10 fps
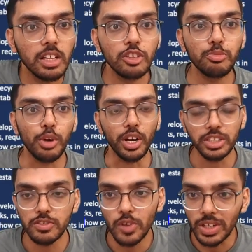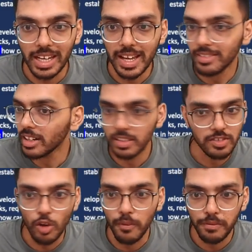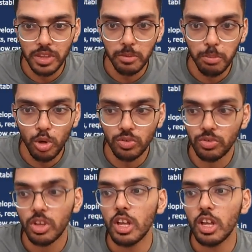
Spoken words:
This product is not an asset, it's off the books.